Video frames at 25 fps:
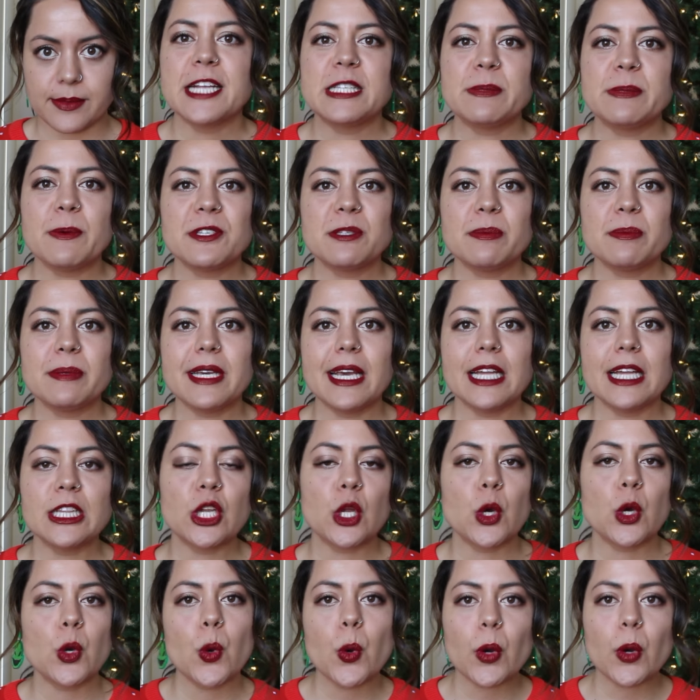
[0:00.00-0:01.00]
It's supposed to be a
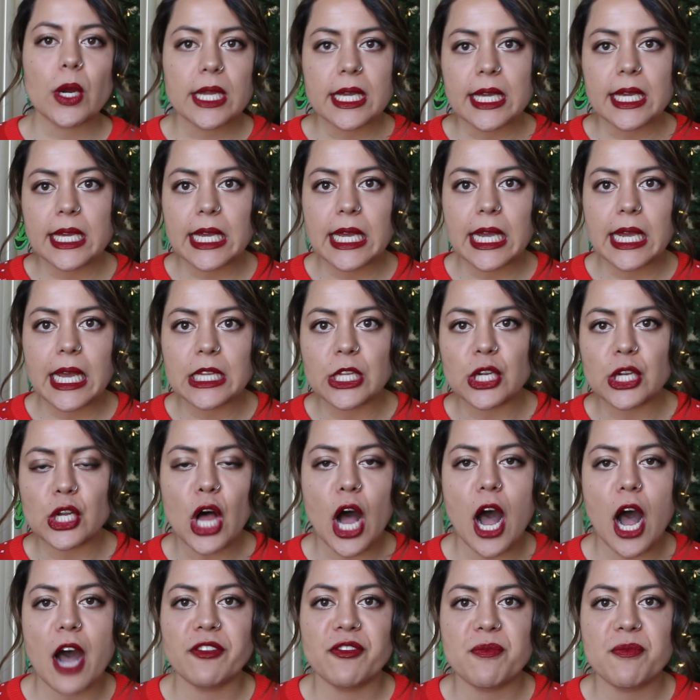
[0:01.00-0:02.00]
little quirky, a little
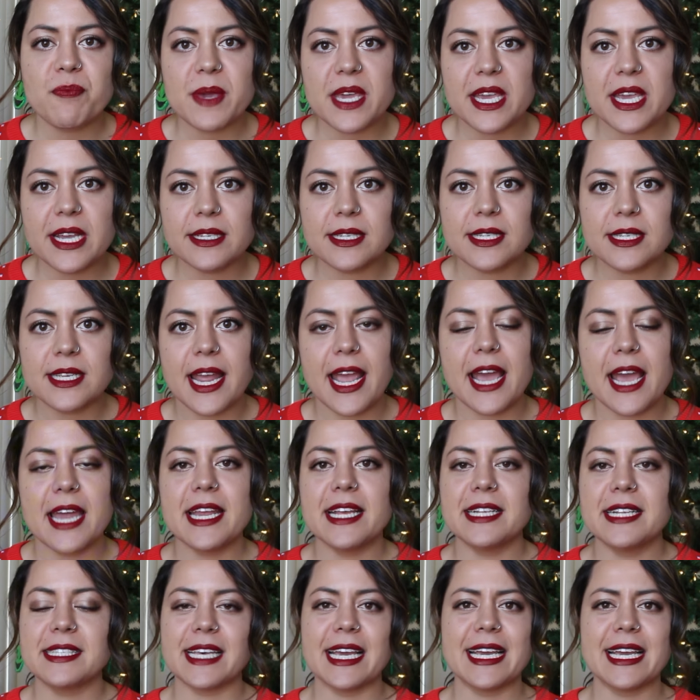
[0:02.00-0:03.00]
offbeat, and
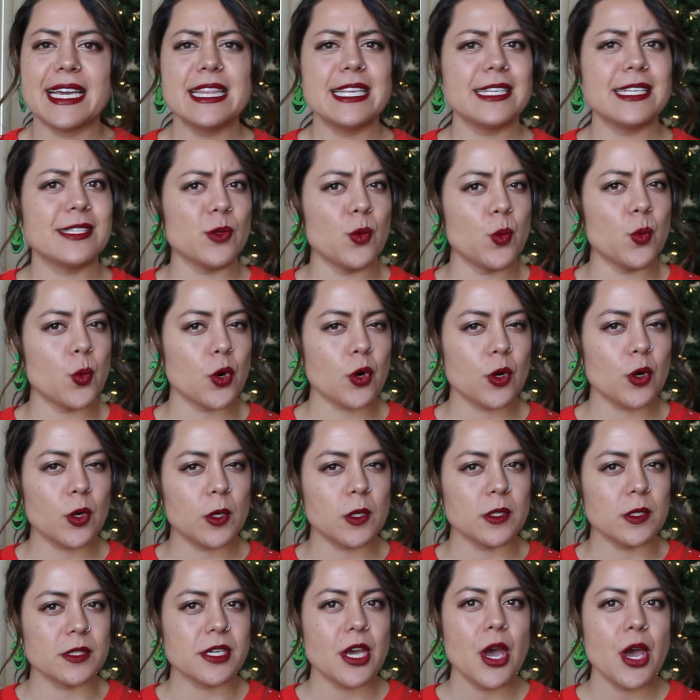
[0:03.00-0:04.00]
it's like in this
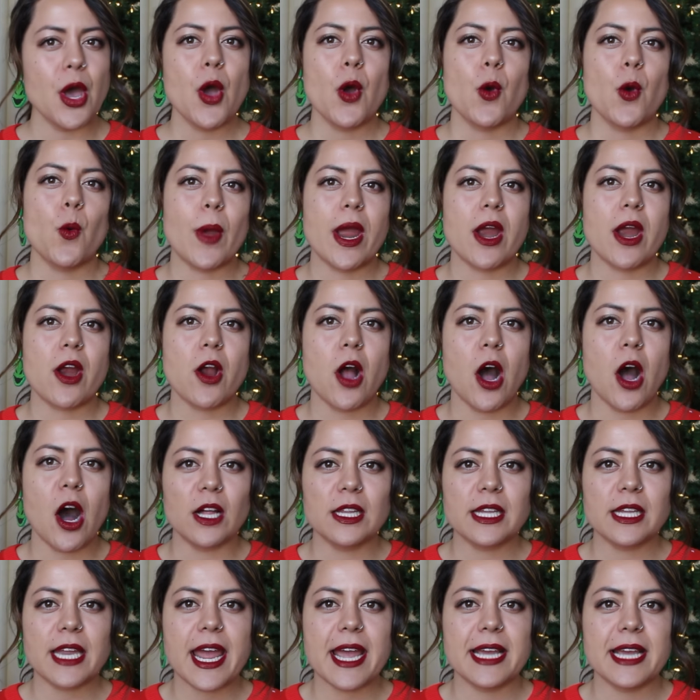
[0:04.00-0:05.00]
world where
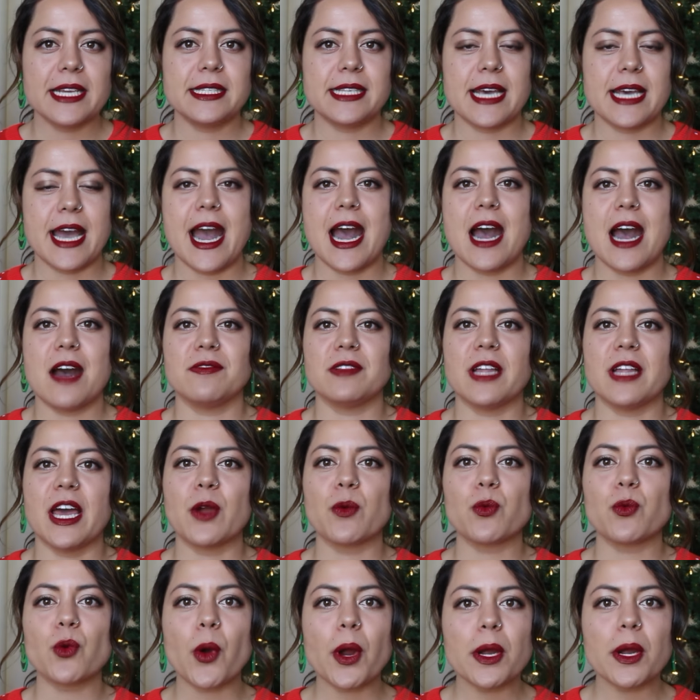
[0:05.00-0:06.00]
holidays have
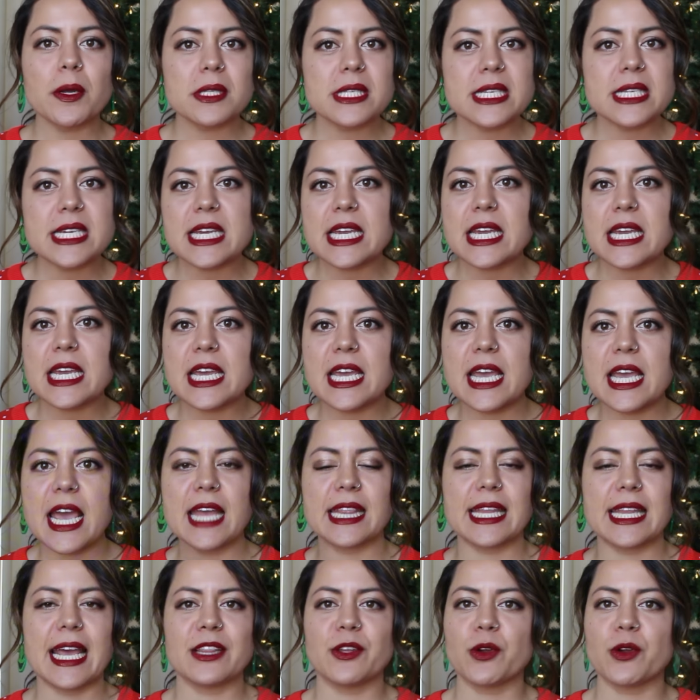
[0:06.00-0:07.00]
like royalty
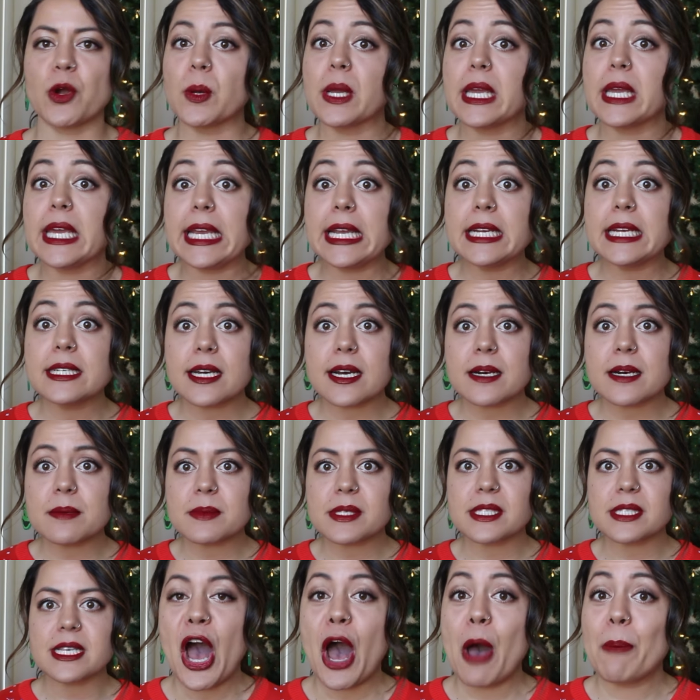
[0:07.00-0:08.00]
and like their own
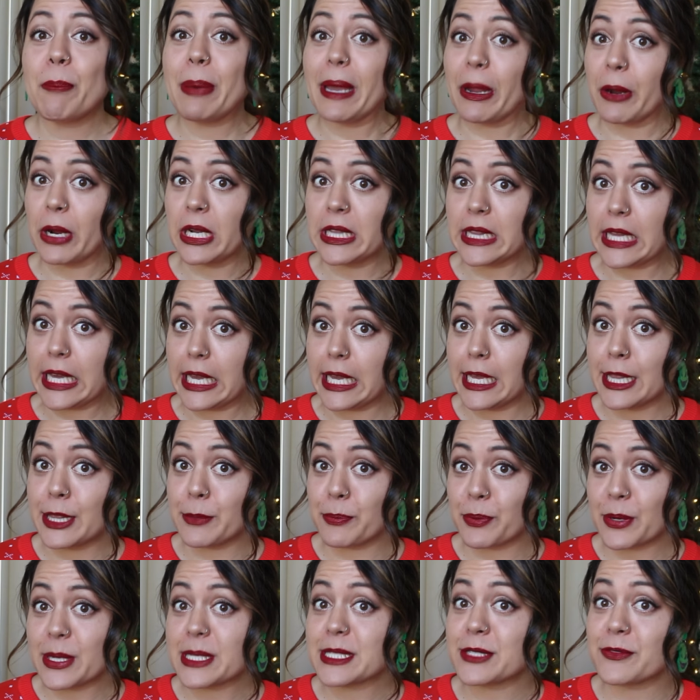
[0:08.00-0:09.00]
kingdoms. Apparently, the
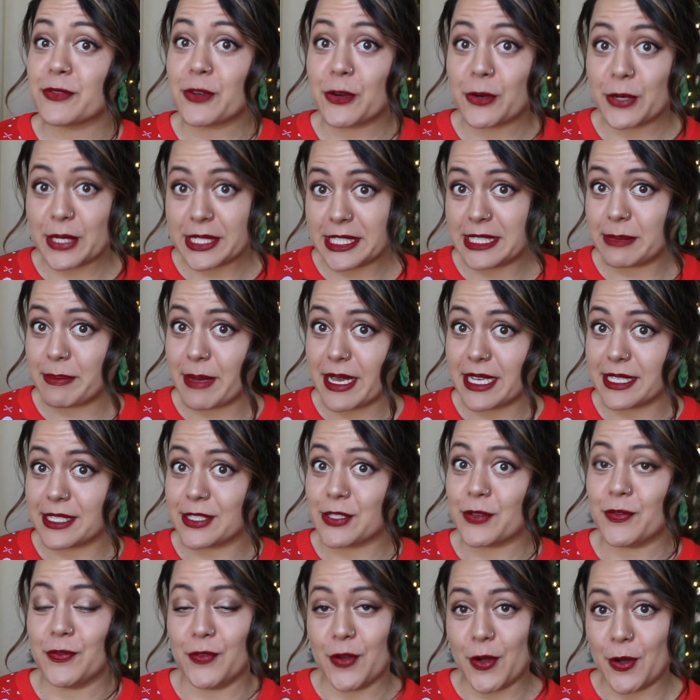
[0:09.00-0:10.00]
Prince of Christmas
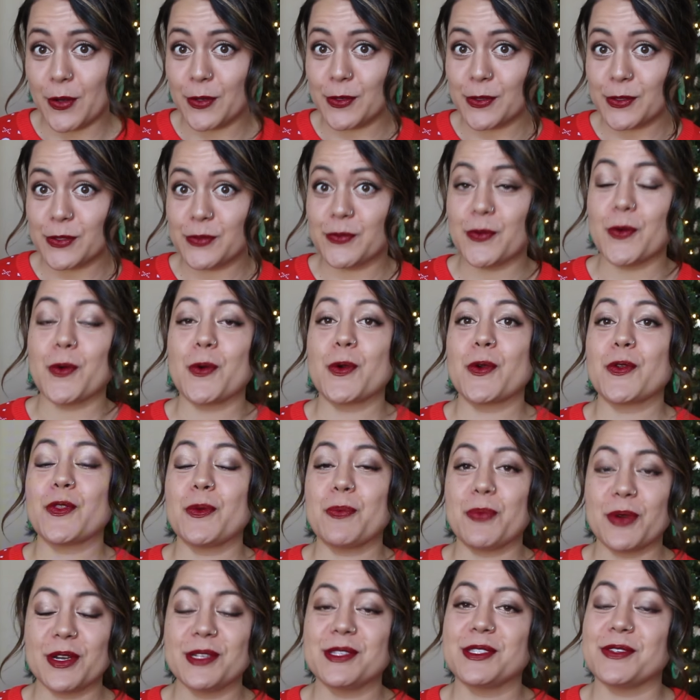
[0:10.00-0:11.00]
falls for the
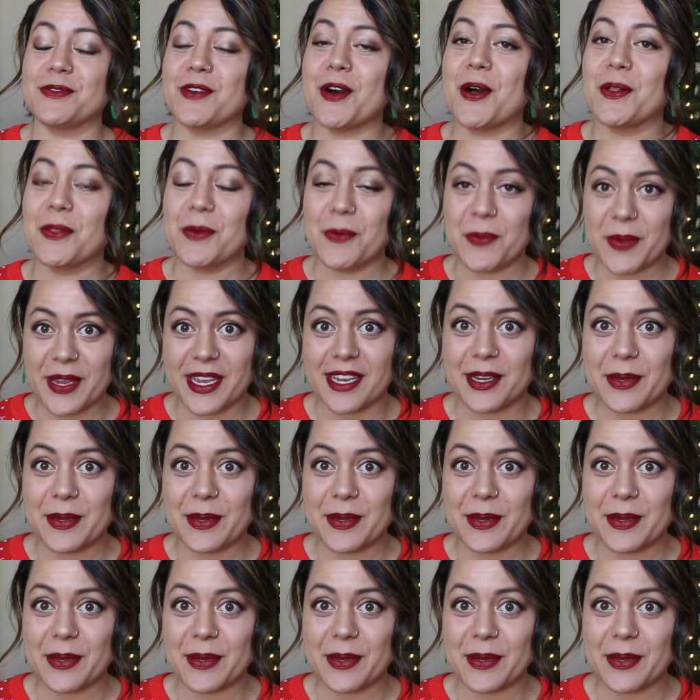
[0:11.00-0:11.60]
Prince of Halloween.